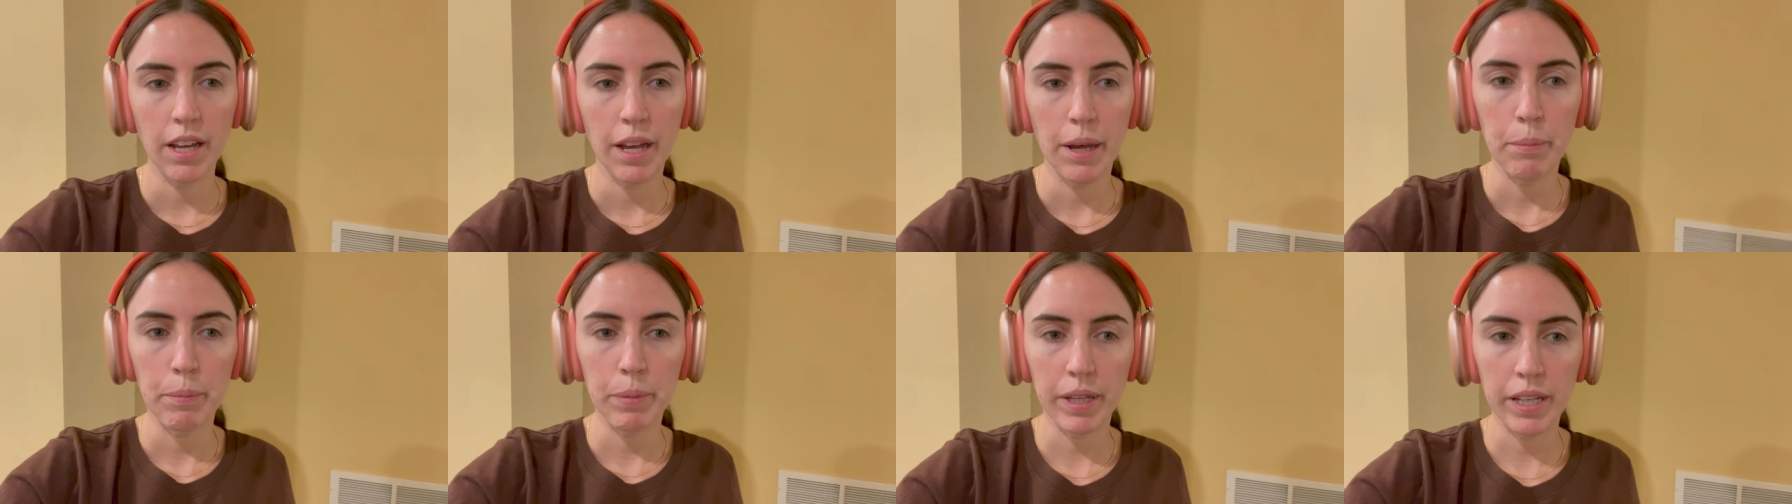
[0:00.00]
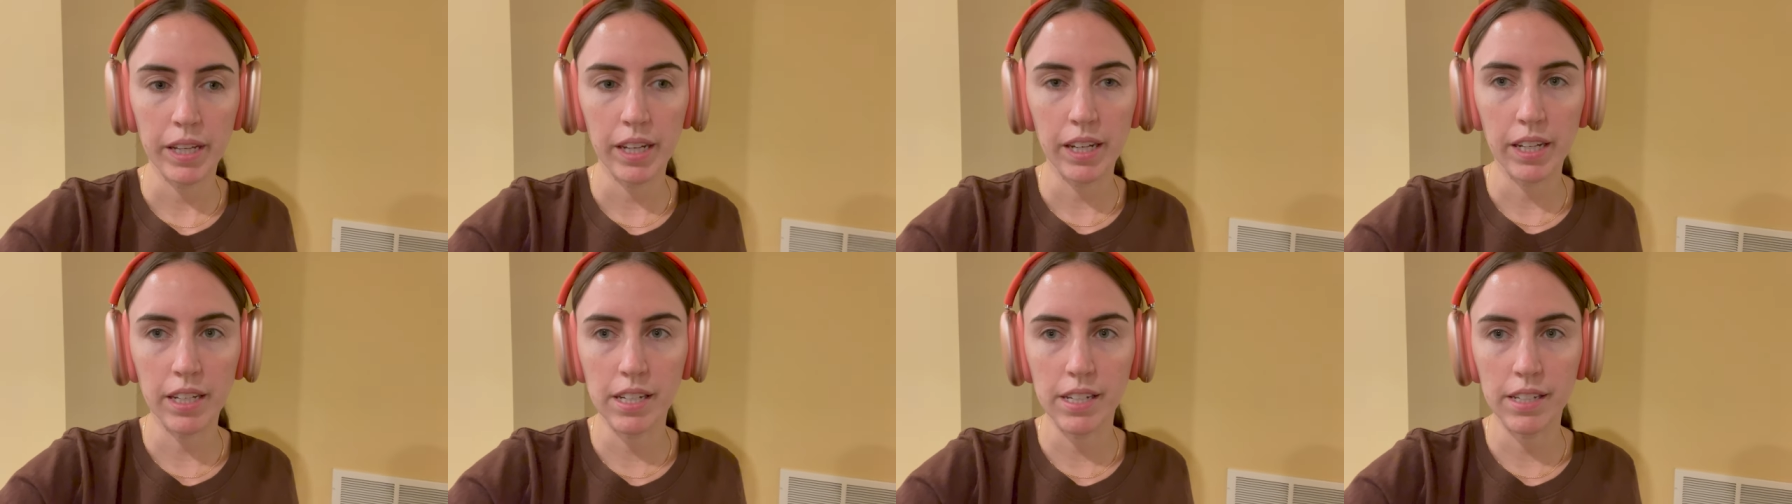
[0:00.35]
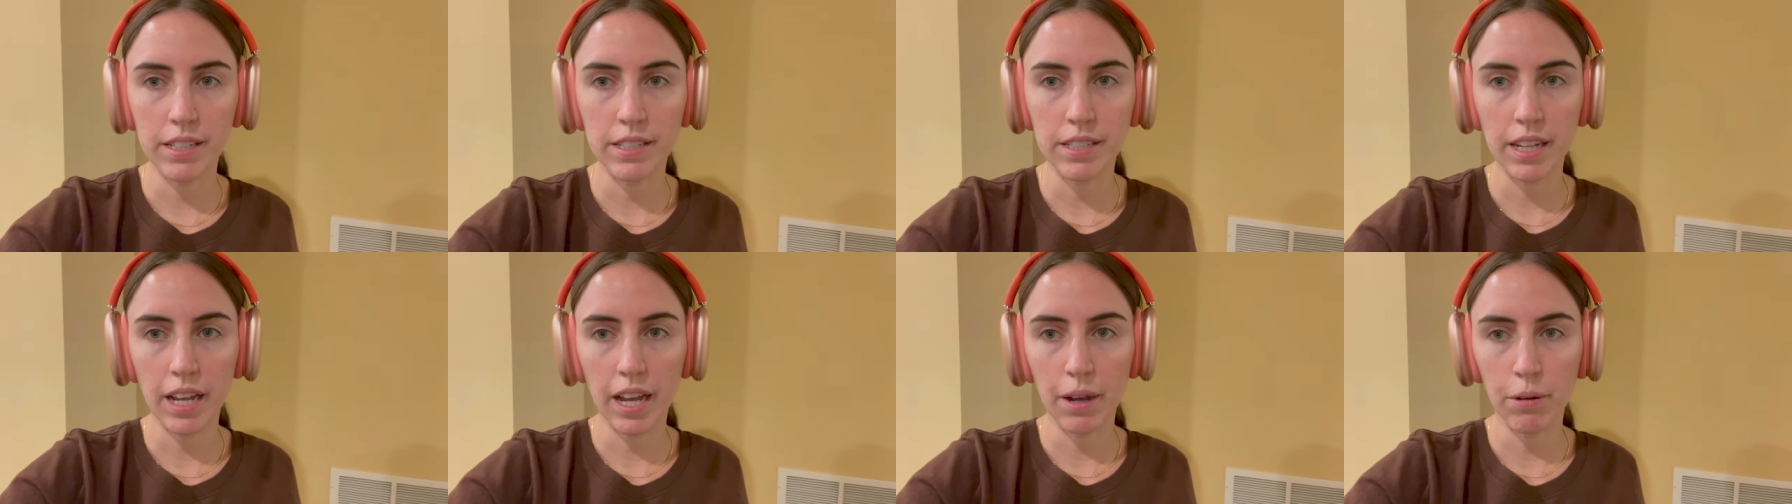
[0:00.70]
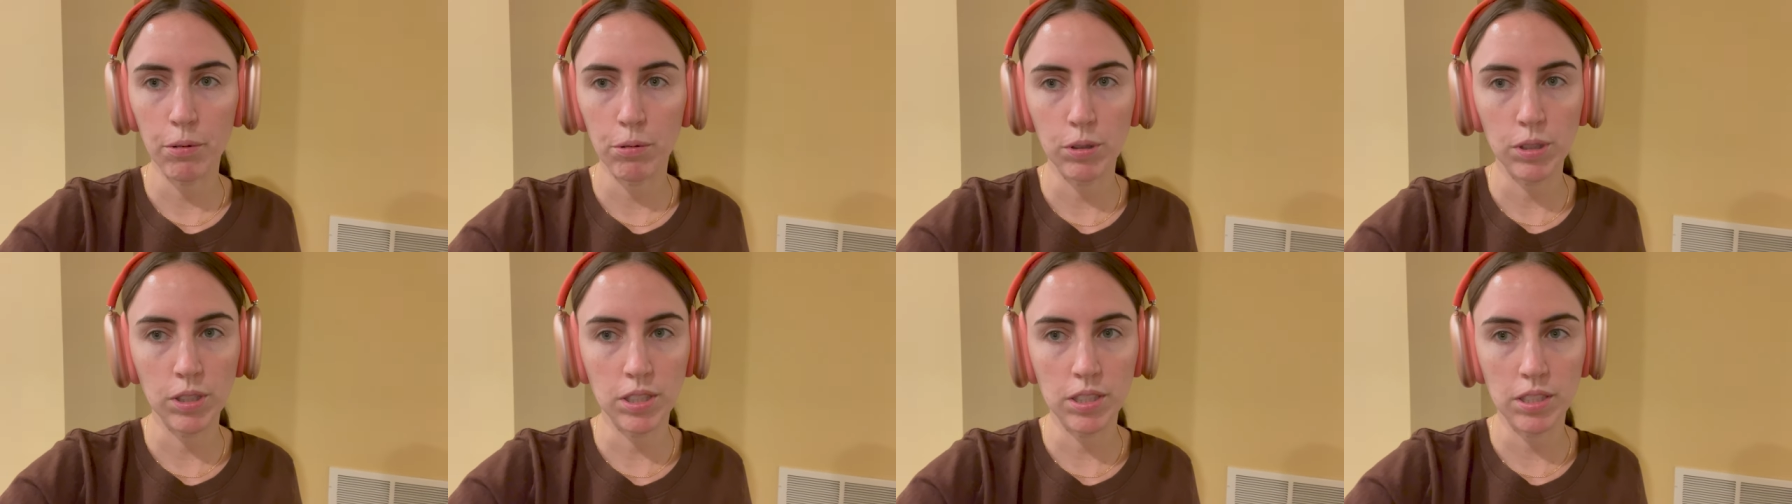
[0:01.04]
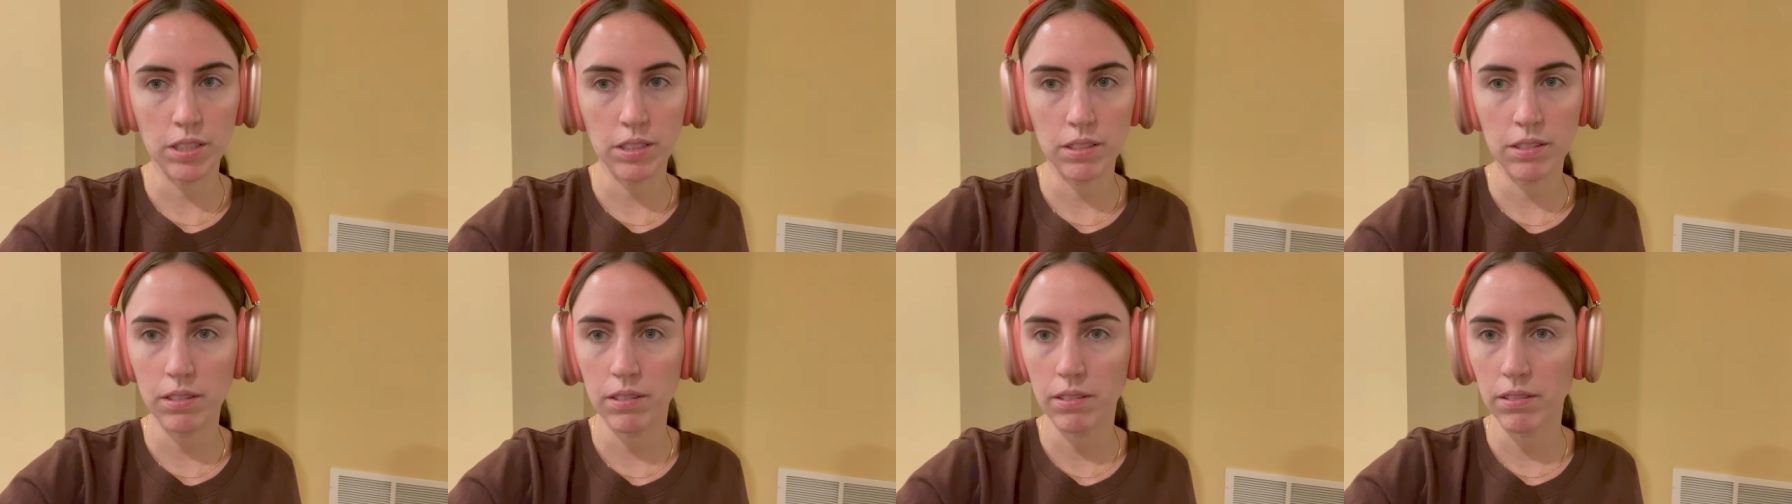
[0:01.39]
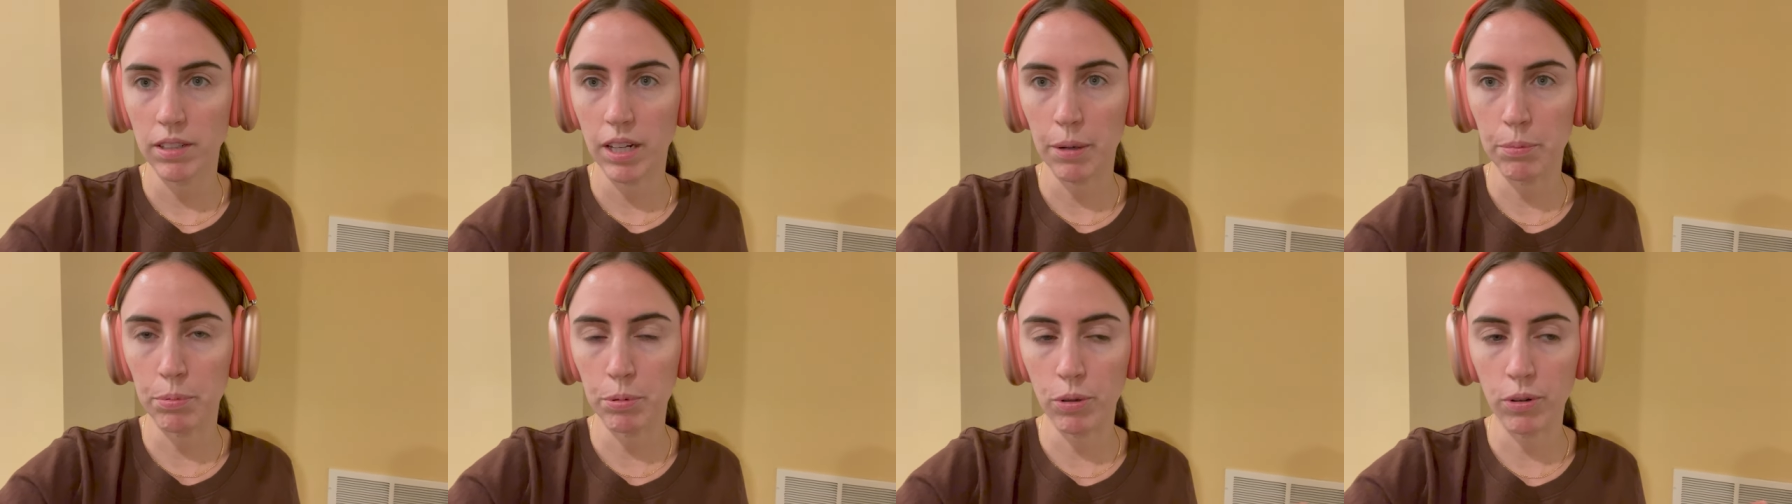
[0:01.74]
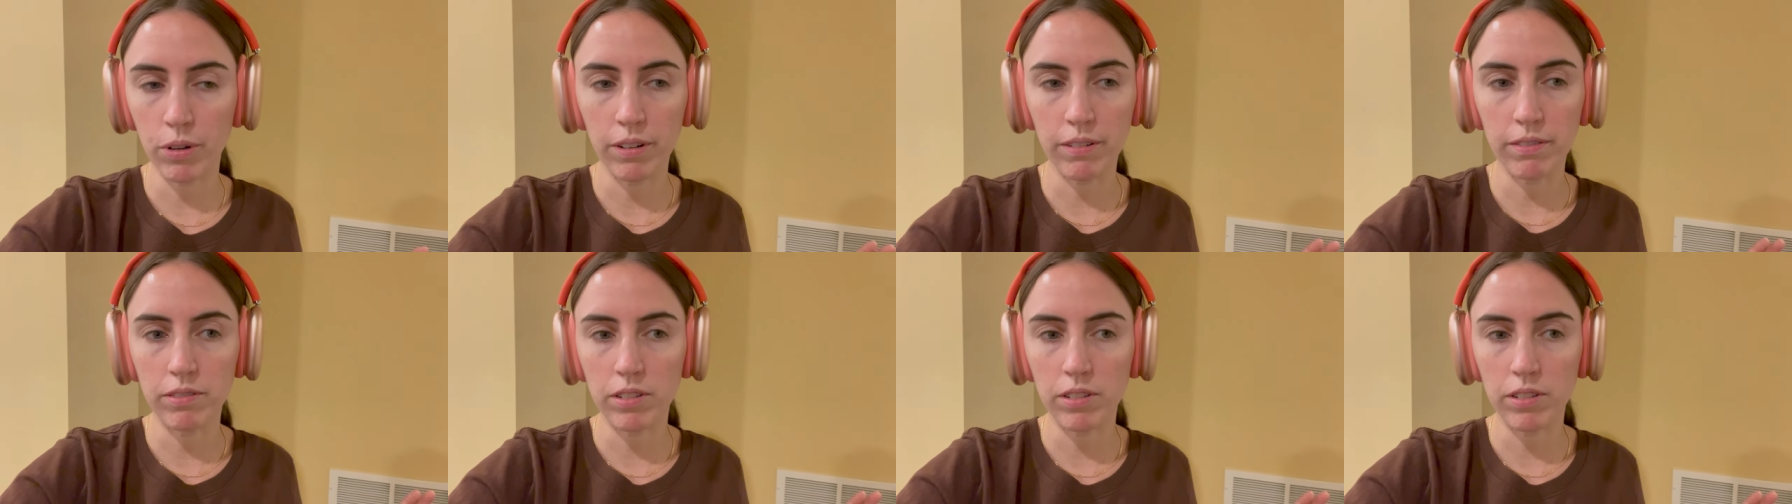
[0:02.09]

because I was uploading